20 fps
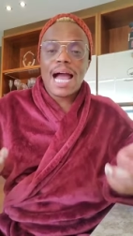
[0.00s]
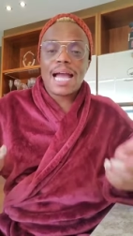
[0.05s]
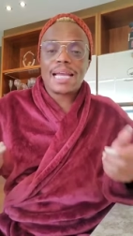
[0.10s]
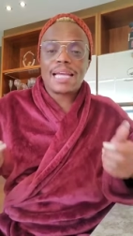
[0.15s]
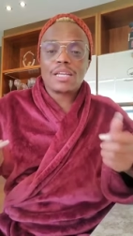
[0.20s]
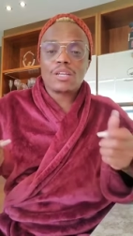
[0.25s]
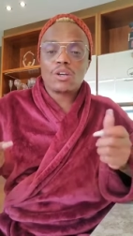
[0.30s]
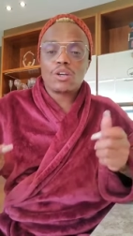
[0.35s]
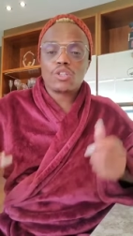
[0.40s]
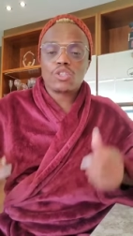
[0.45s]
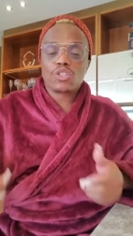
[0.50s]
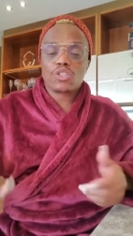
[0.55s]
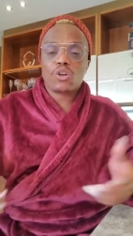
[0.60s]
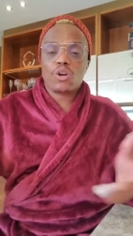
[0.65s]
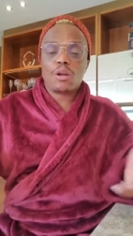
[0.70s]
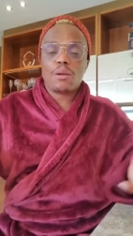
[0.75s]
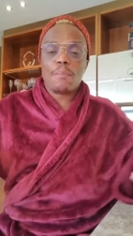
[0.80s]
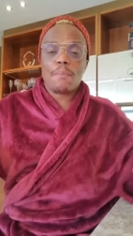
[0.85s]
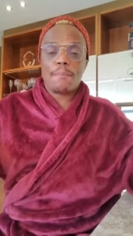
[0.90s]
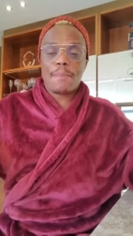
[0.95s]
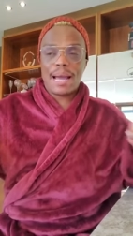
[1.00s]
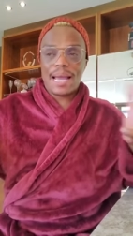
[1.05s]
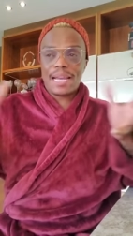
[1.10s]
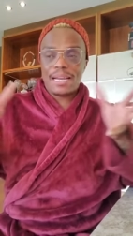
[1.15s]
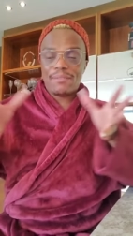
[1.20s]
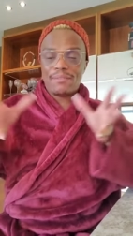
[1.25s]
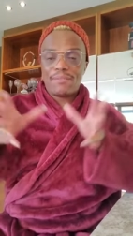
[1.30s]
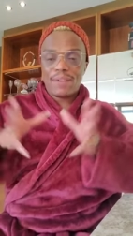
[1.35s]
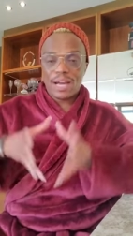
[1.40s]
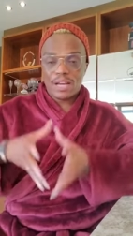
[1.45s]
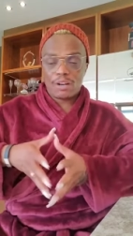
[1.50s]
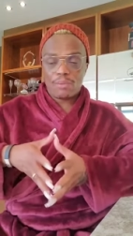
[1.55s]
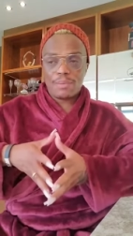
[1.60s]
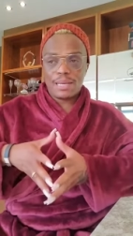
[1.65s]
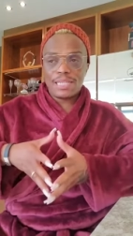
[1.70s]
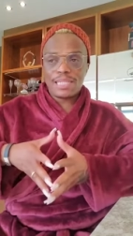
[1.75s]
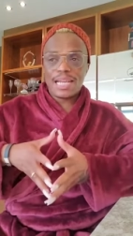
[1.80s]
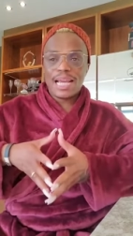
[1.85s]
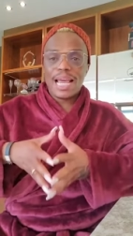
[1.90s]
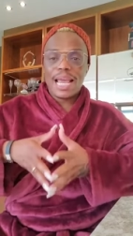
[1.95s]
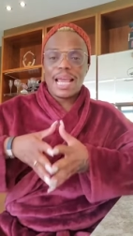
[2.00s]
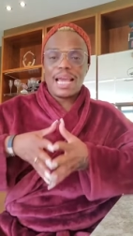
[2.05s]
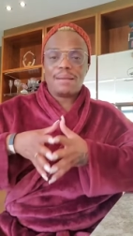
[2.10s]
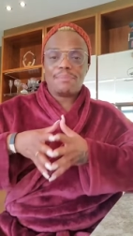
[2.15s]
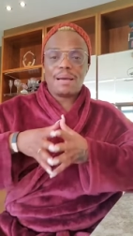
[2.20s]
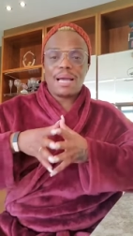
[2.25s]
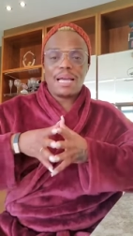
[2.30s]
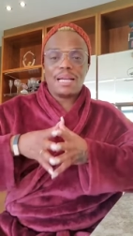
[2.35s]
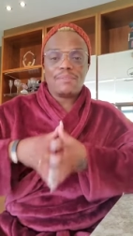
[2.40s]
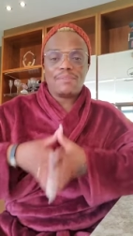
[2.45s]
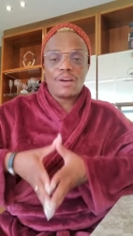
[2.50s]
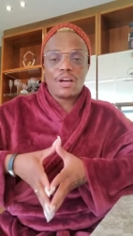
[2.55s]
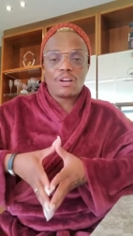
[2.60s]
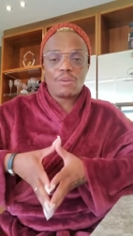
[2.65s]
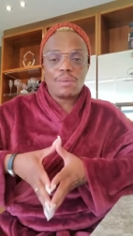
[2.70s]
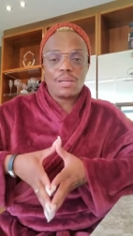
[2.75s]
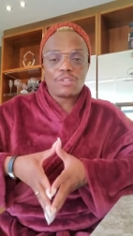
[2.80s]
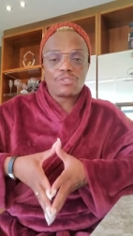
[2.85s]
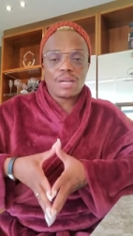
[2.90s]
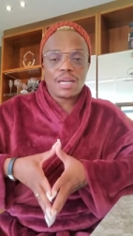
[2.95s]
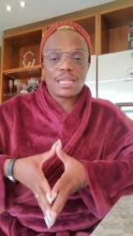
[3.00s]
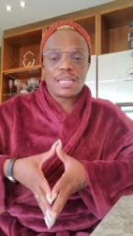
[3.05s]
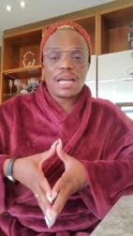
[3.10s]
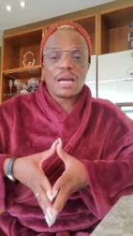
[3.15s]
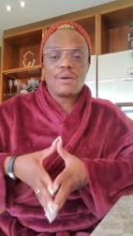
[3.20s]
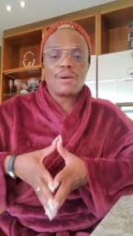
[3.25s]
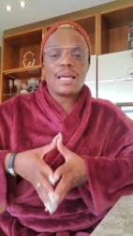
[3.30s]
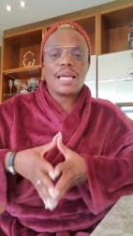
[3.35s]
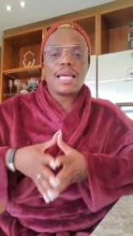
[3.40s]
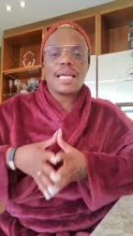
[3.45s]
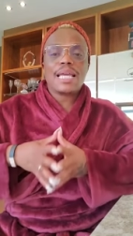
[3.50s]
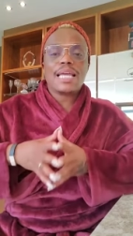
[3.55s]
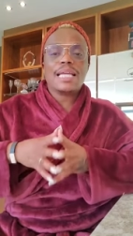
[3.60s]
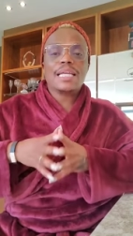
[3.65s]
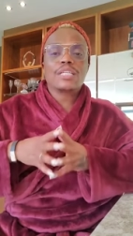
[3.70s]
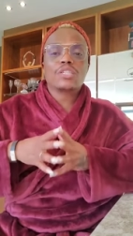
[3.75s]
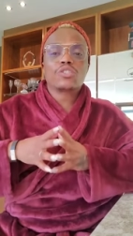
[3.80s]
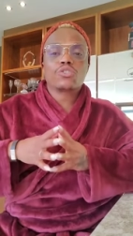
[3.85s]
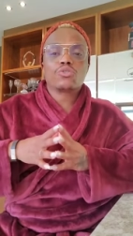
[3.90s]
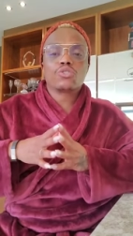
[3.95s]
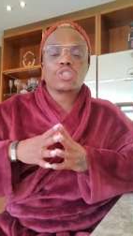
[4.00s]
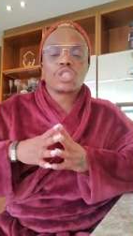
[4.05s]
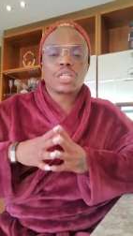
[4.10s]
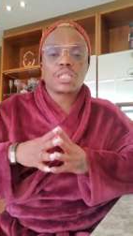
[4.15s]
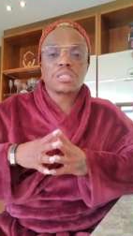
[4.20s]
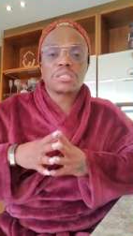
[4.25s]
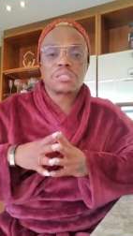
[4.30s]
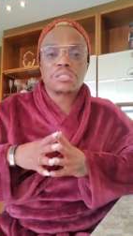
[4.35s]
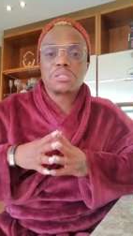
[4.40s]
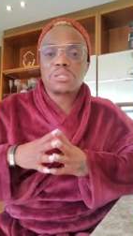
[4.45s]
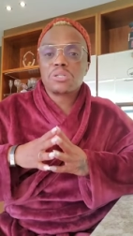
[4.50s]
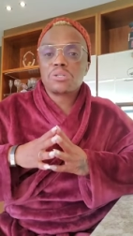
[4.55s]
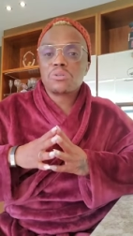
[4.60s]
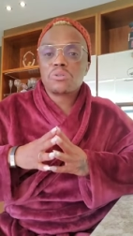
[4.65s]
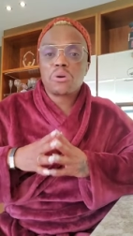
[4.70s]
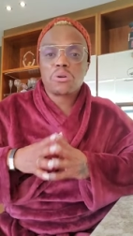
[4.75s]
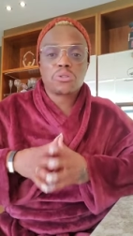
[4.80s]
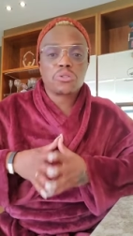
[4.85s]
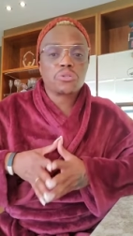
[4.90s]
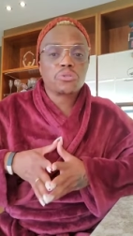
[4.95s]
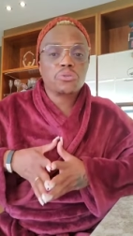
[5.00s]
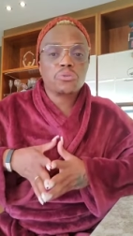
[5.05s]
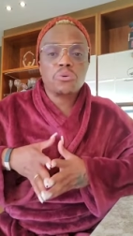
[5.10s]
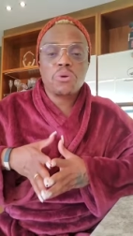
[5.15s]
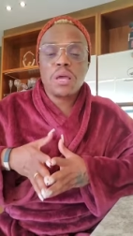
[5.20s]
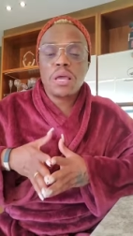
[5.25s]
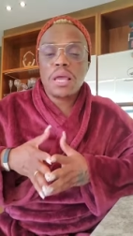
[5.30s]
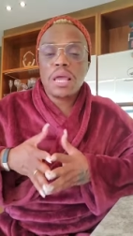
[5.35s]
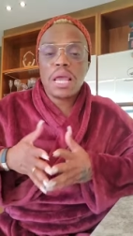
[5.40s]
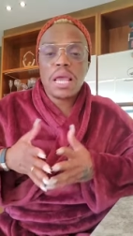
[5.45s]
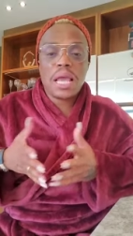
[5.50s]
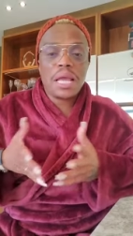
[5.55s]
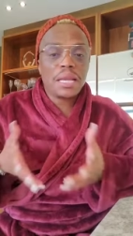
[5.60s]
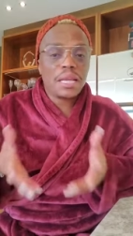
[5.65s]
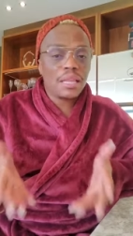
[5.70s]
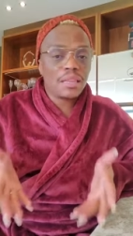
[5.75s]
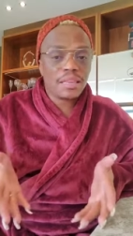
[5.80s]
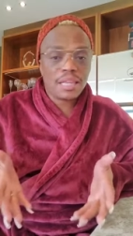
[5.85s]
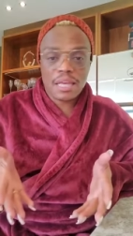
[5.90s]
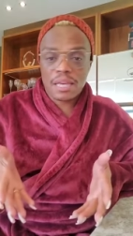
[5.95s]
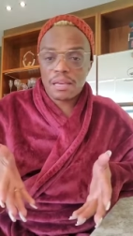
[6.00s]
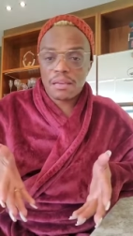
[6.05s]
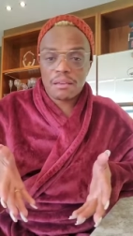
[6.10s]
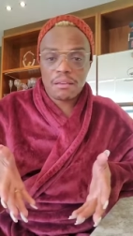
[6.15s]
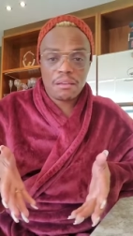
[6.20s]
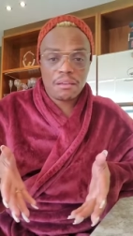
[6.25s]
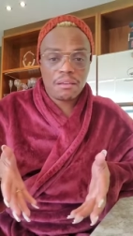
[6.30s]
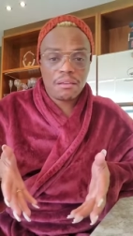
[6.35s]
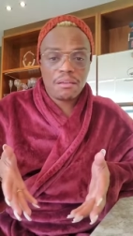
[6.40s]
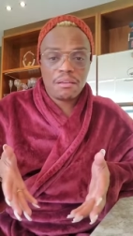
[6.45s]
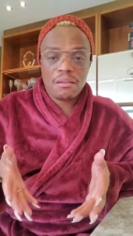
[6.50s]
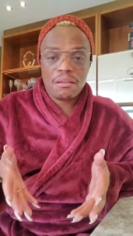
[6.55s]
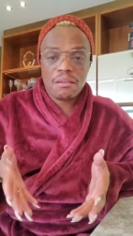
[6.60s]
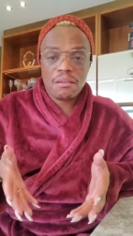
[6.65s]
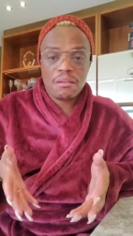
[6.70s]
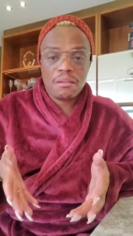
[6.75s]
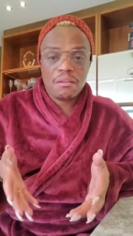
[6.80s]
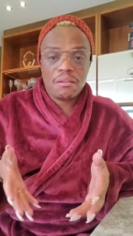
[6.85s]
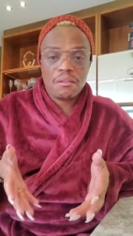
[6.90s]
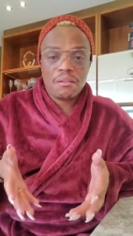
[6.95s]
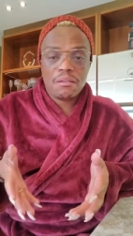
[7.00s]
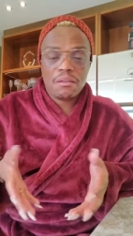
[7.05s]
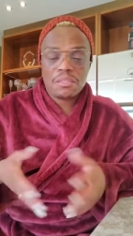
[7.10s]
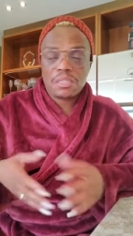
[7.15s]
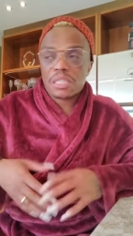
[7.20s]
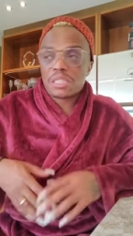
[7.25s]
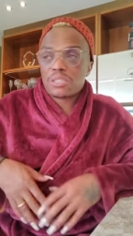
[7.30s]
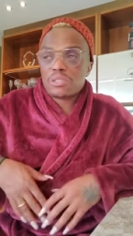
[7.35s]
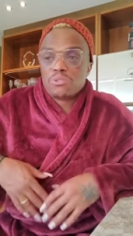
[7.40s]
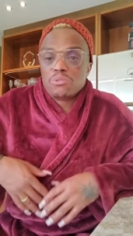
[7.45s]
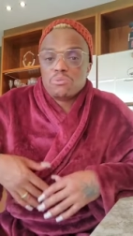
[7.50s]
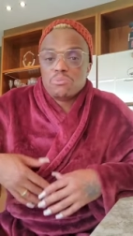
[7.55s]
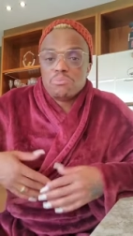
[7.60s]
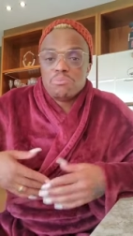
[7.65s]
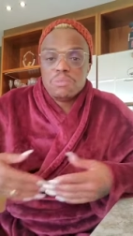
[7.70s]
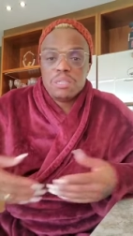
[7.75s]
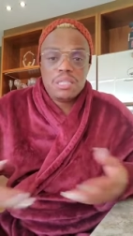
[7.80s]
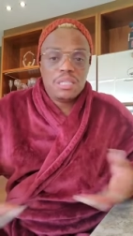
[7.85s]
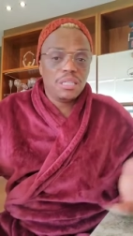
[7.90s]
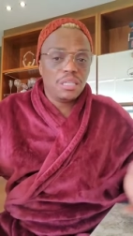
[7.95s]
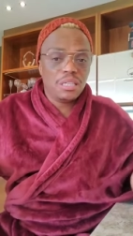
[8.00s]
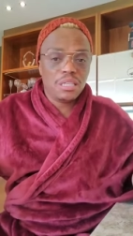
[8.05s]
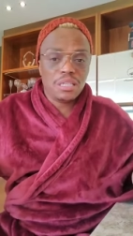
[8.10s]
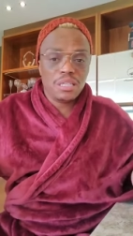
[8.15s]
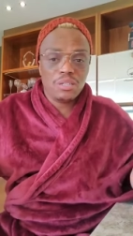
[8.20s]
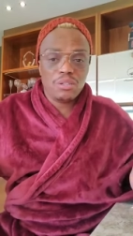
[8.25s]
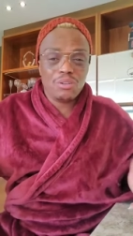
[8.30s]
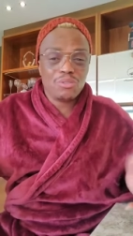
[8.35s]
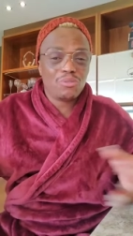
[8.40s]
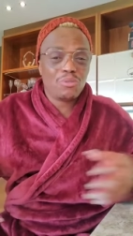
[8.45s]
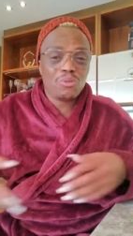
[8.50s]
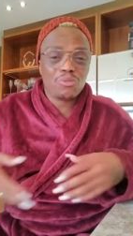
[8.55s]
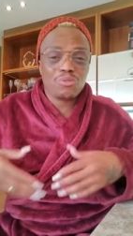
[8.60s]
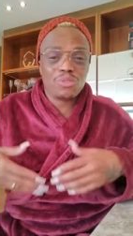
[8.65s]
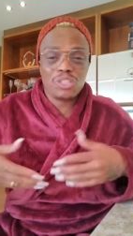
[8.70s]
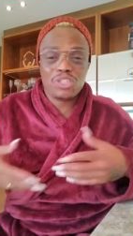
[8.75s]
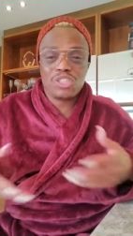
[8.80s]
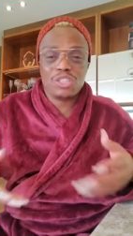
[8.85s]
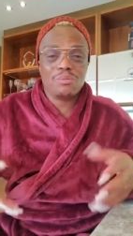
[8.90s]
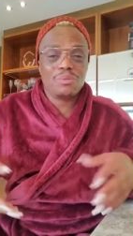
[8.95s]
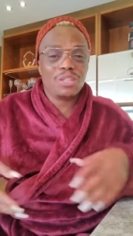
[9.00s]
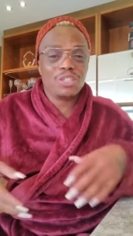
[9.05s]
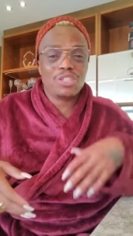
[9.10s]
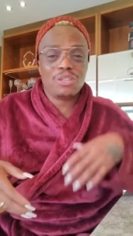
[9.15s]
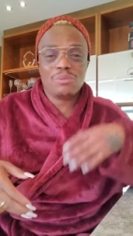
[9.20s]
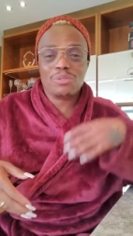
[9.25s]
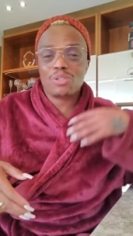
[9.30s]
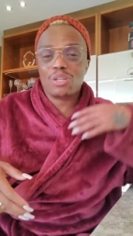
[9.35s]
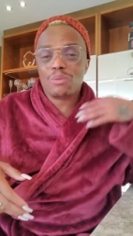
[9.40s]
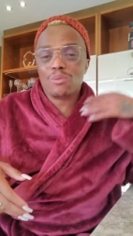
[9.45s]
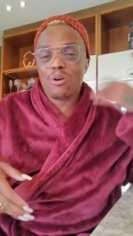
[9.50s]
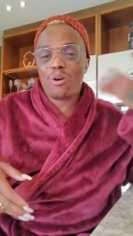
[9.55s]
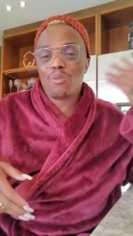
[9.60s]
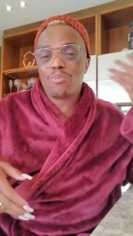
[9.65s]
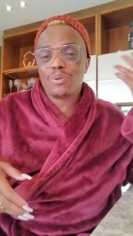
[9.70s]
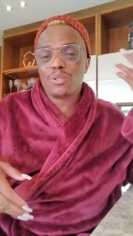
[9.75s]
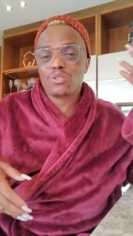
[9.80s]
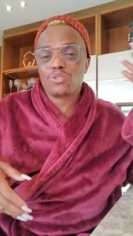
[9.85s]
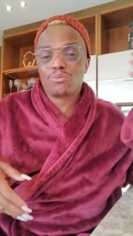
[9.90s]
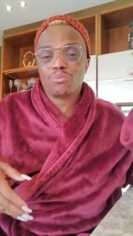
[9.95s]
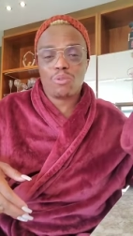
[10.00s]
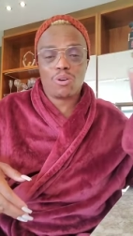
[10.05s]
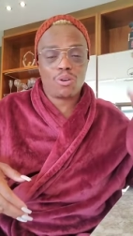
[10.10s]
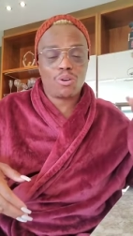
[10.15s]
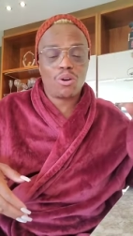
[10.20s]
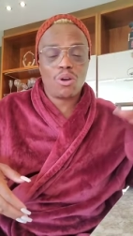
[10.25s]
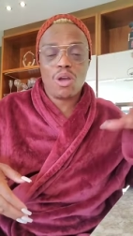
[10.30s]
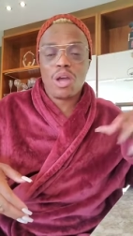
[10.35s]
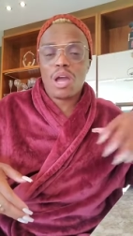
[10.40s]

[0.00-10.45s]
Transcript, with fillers: I can control my environment. And my environment right now is to just not do anything. Just do me. Not go to the gym. The gym is going to be open tomorrow.